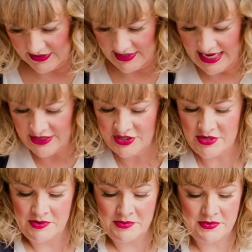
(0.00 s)
actually, you
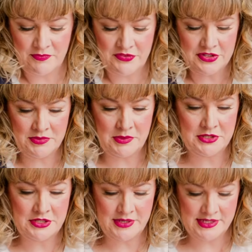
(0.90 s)
know what we'll
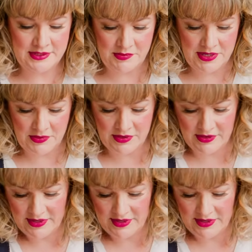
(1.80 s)
do is we will